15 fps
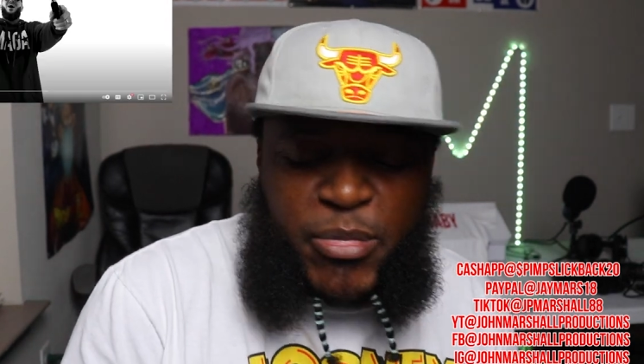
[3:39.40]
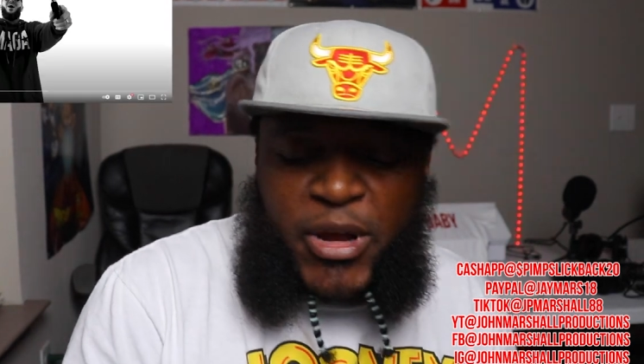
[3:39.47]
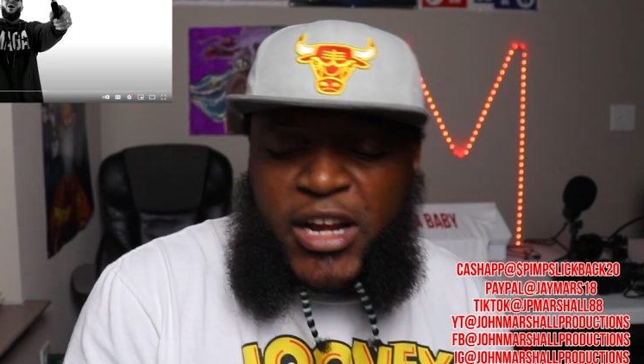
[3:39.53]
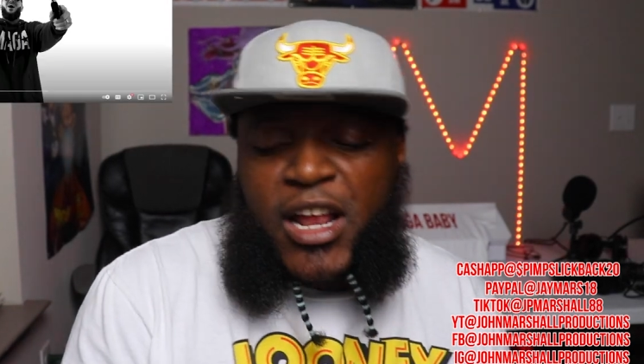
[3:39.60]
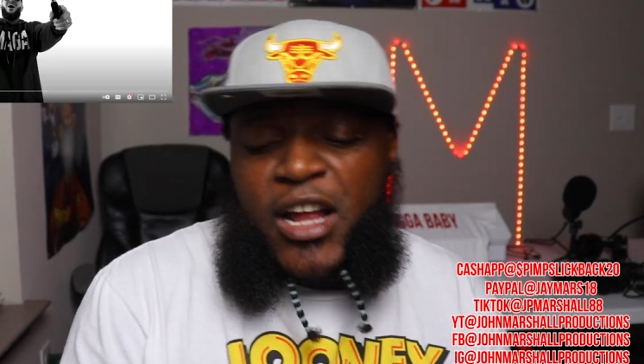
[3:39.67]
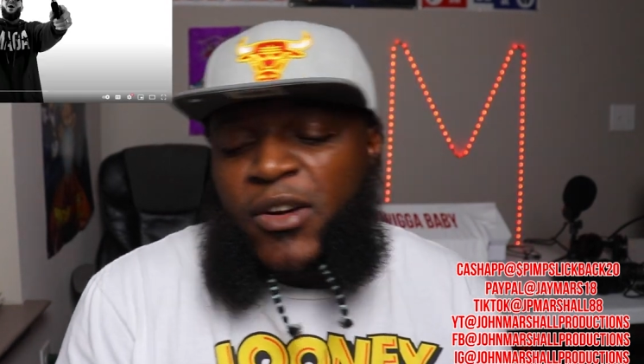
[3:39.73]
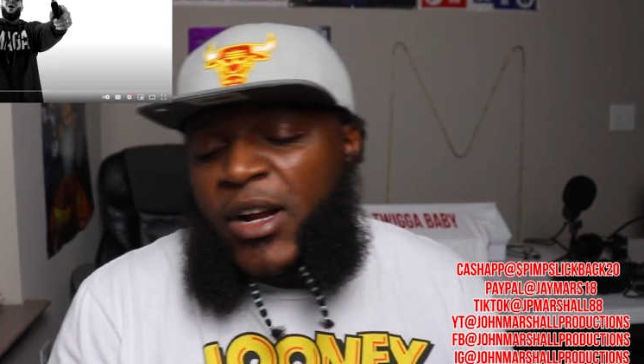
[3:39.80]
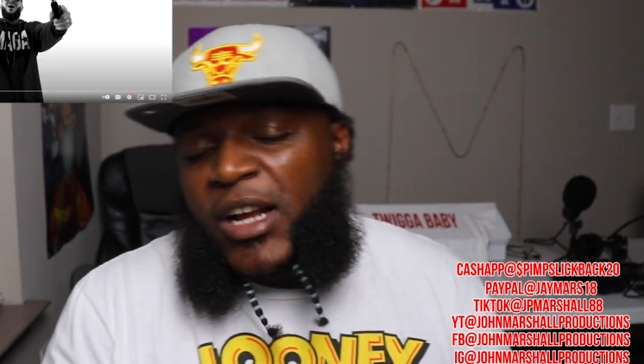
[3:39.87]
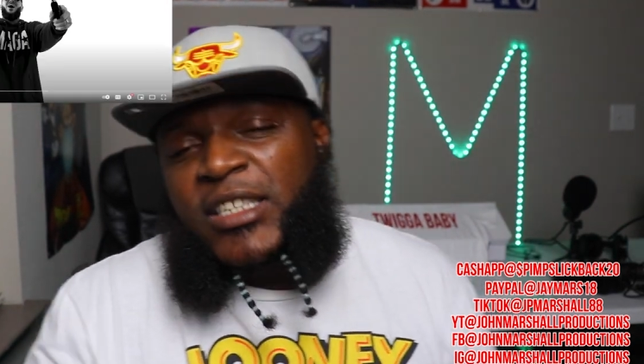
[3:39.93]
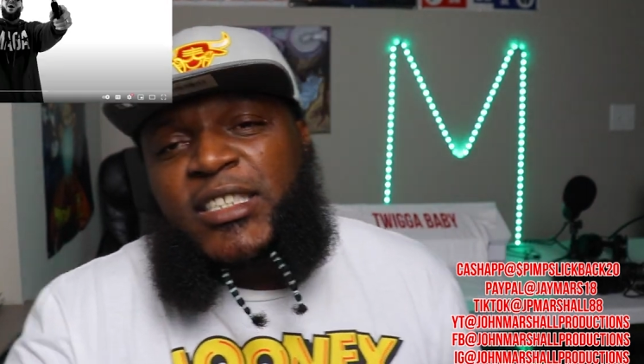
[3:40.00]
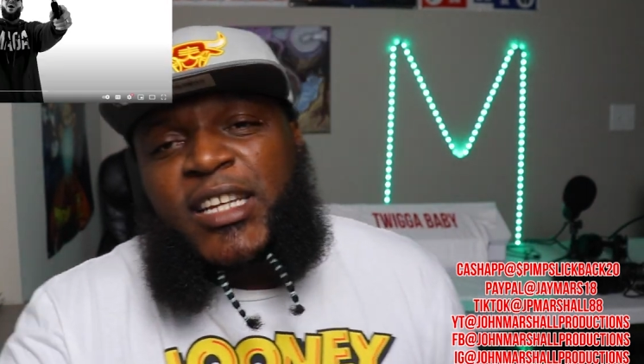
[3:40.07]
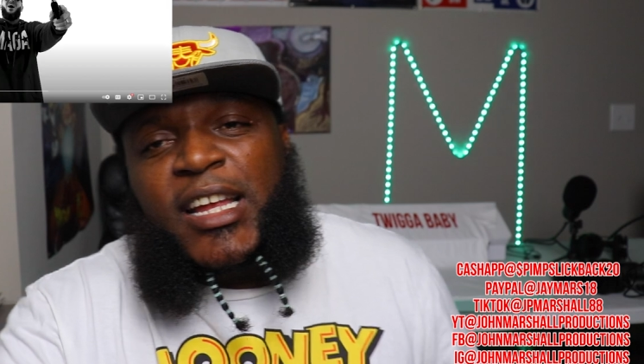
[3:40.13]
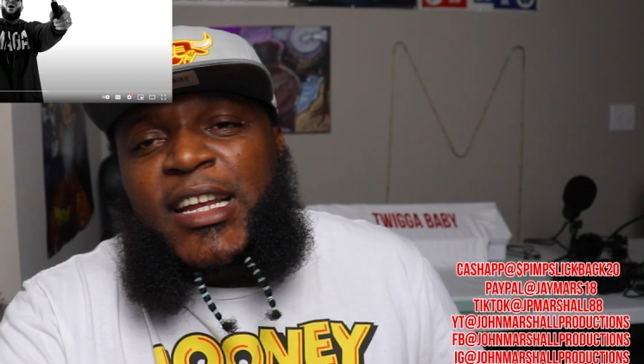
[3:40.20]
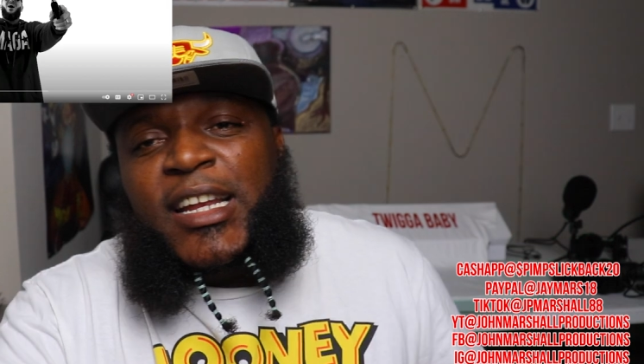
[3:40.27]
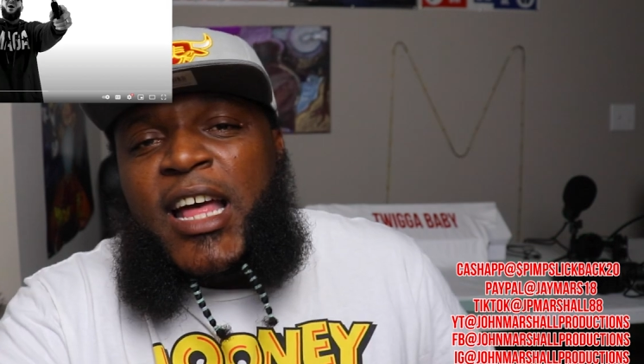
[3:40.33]
you better not
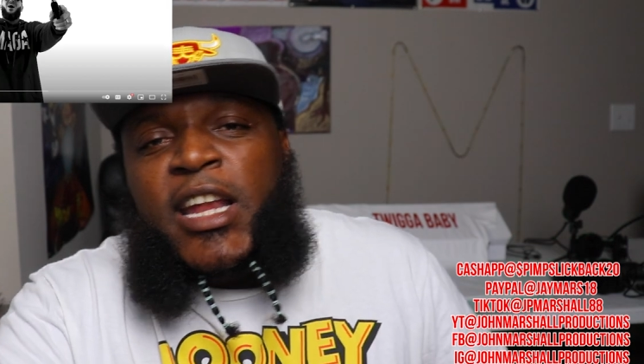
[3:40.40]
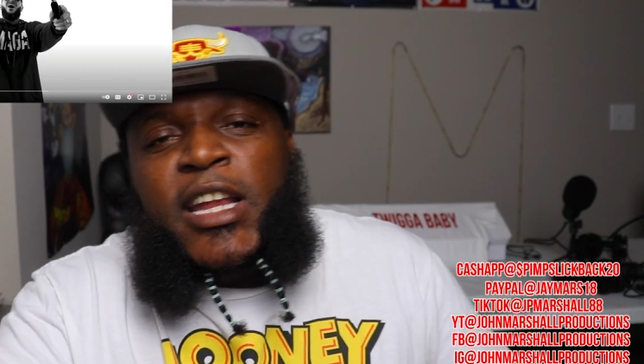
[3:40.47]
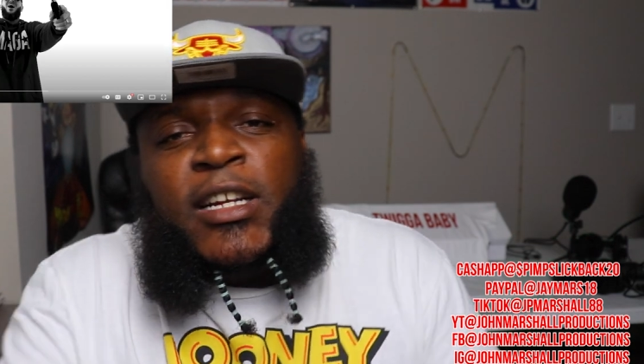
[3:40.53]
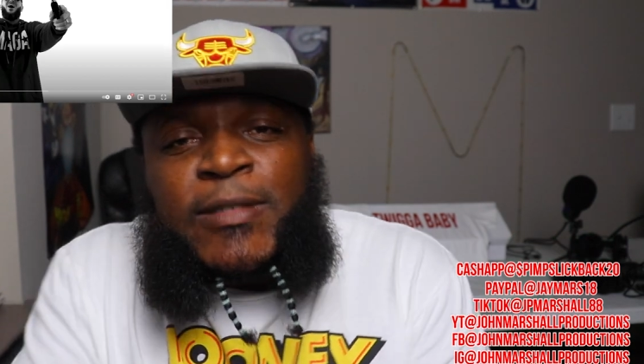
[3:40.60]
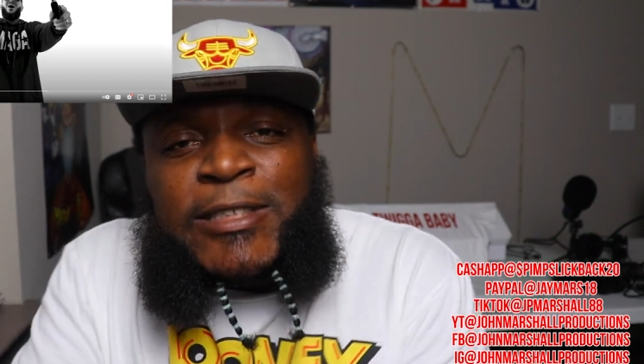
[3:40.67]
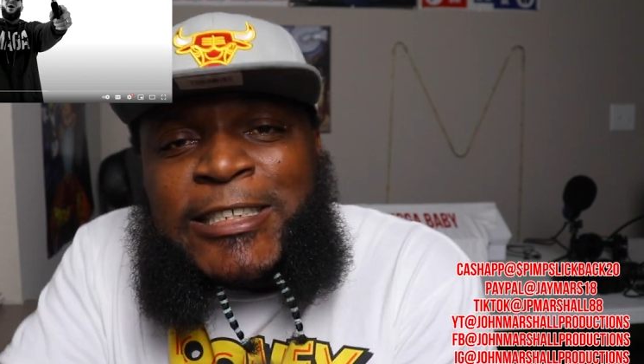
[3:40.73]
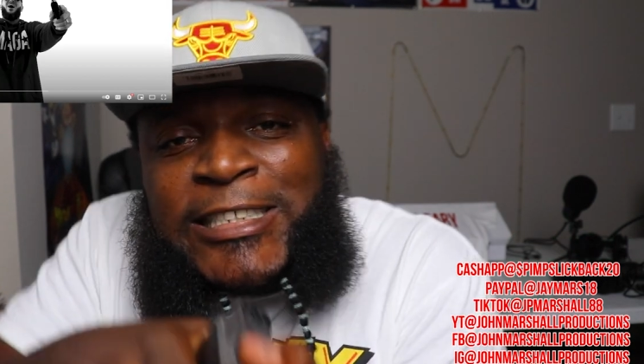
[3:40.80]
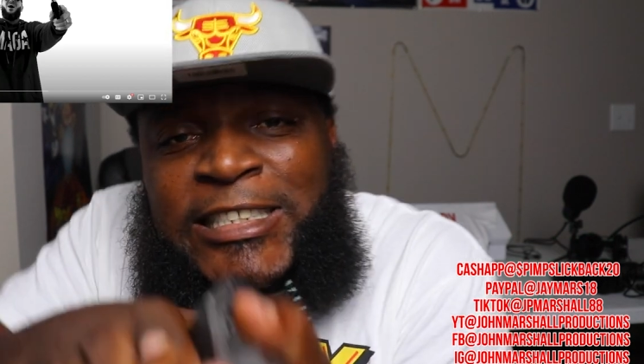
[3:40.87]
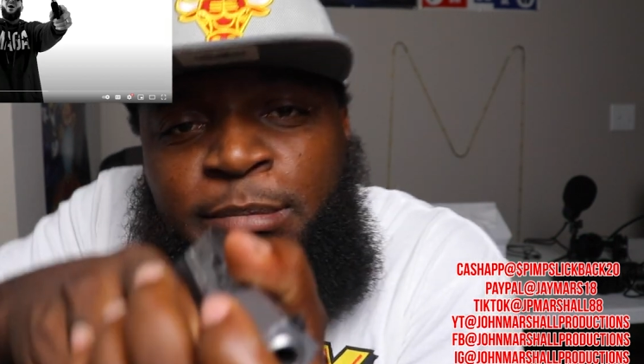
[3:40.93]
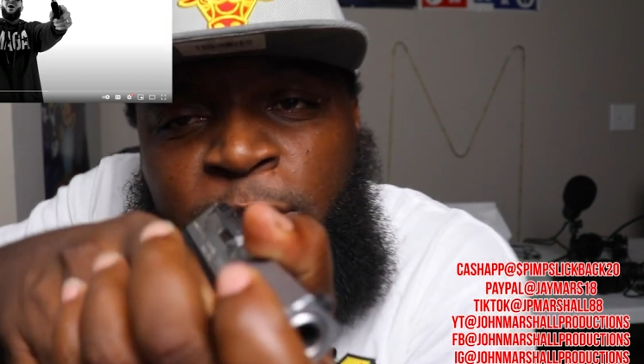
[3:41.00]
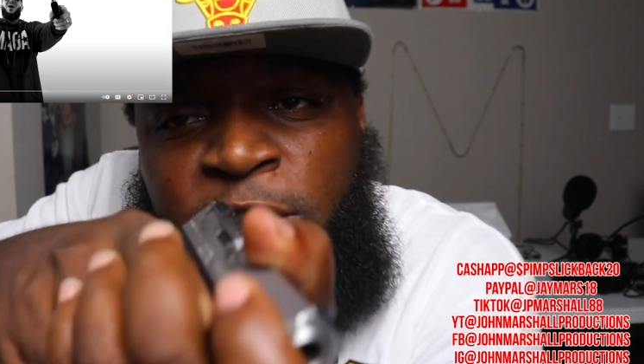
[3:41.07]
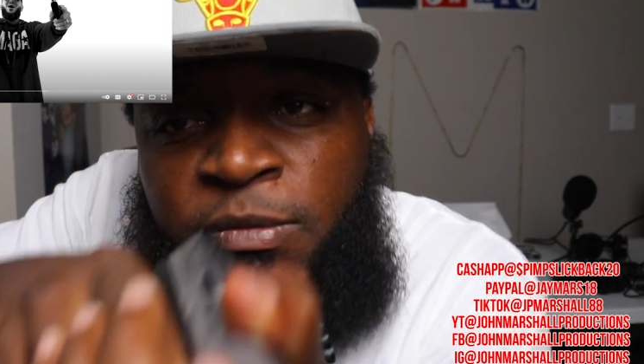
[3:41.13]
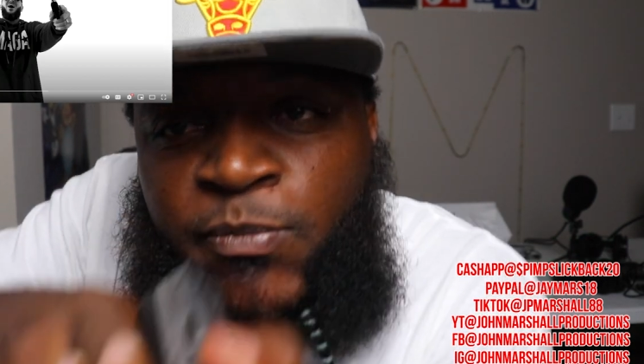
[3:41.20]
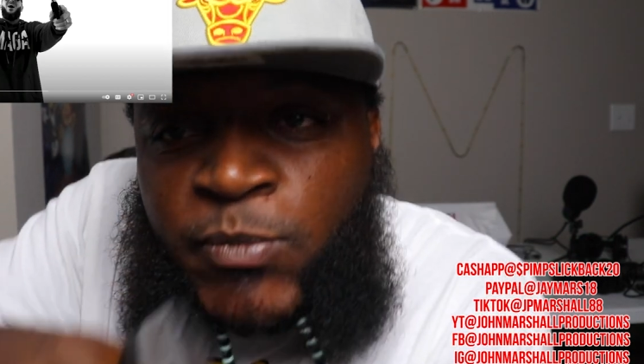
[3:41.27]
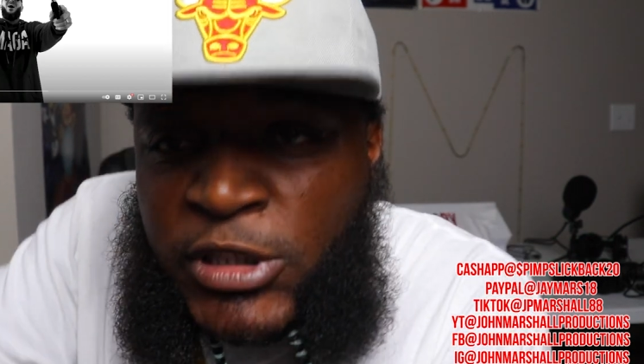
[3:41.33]
cross that line, nigga. Got that
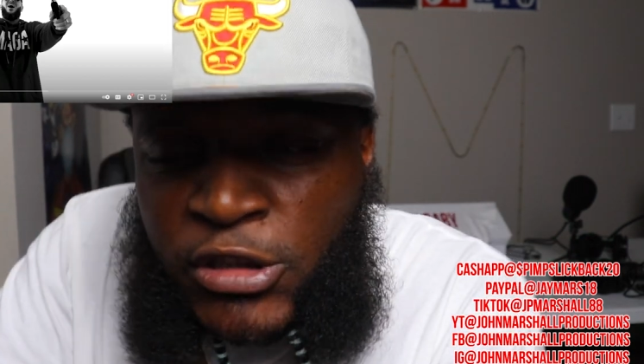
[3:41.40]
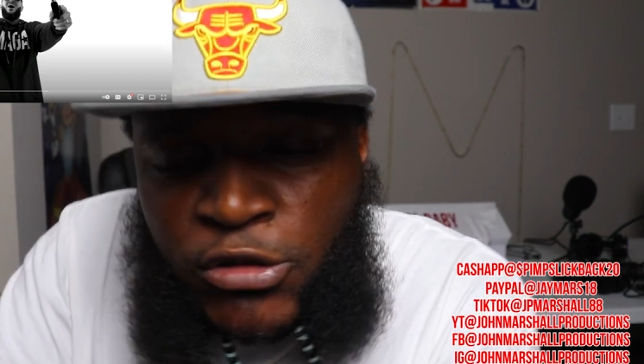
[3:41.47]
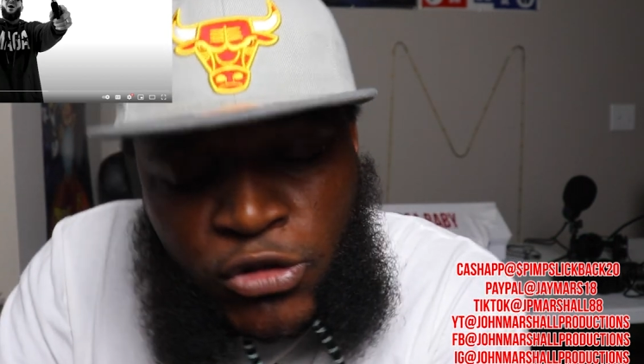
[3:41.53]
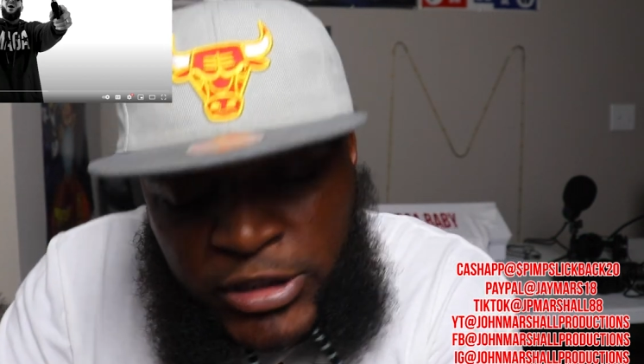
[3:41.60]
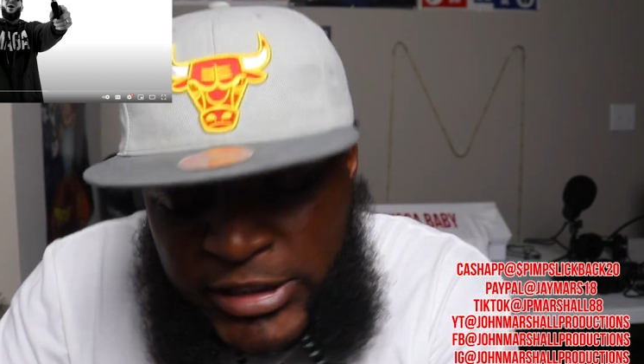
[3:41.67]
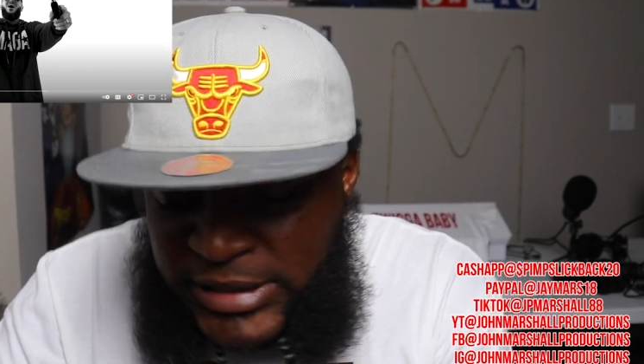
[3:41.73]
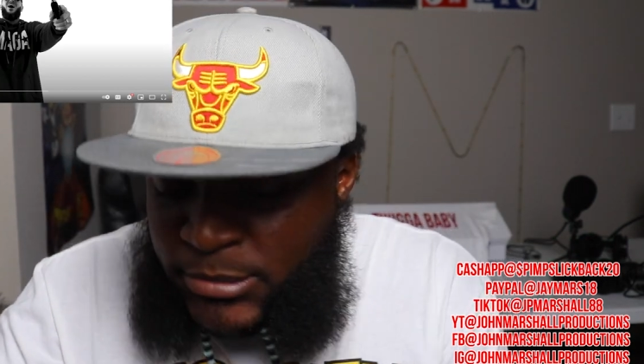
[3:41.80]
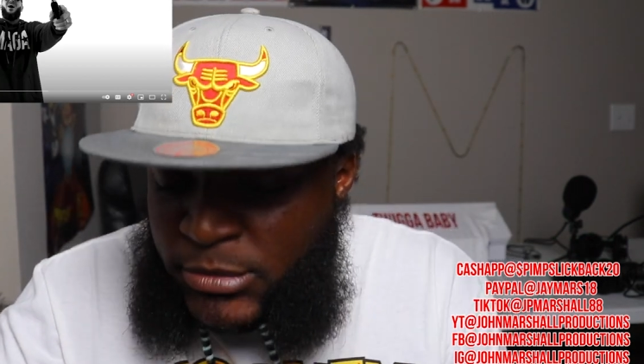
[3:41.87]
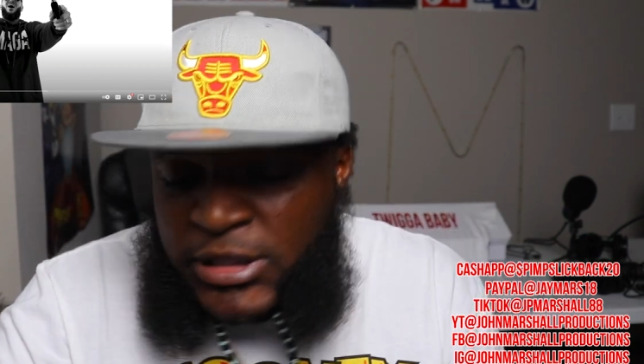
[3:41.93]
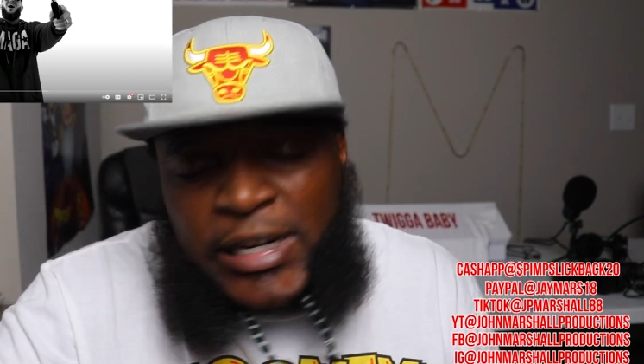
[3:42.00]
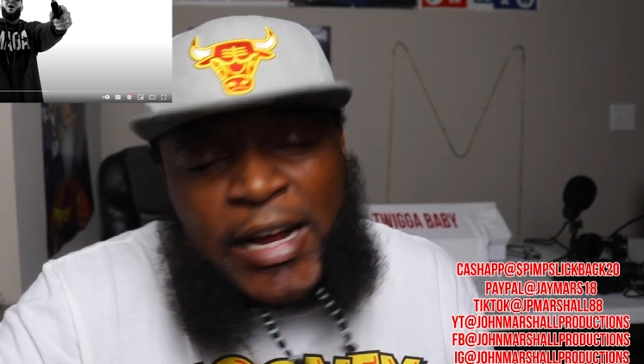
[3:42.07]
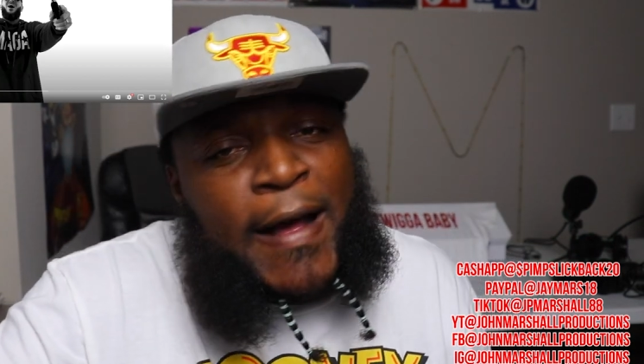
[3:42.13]
motherfucker strip, bro.